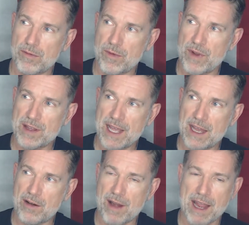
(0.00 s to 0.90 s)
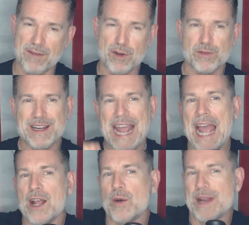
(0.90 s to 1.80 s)
finally had our anniversary
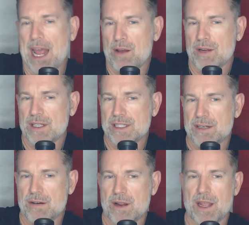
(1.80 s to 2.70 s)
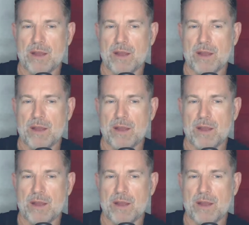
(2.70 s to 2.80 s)
going out dinner,